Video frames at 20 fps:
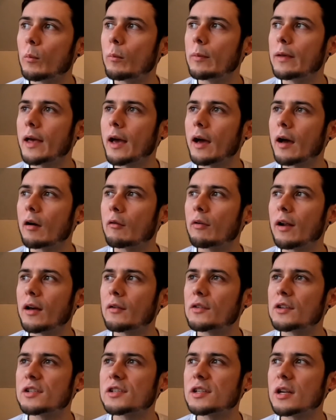Yeah,
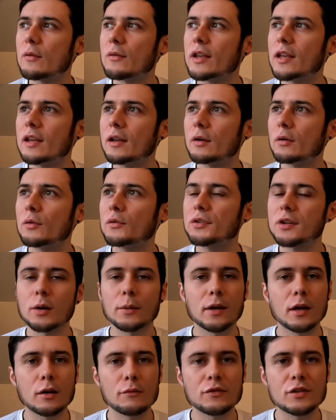around the Surrey Hills,
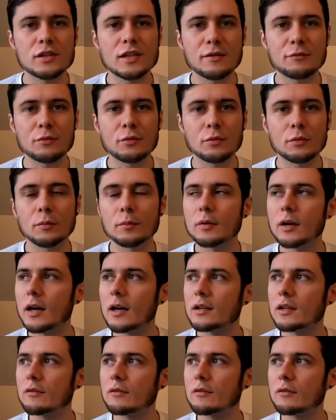going over several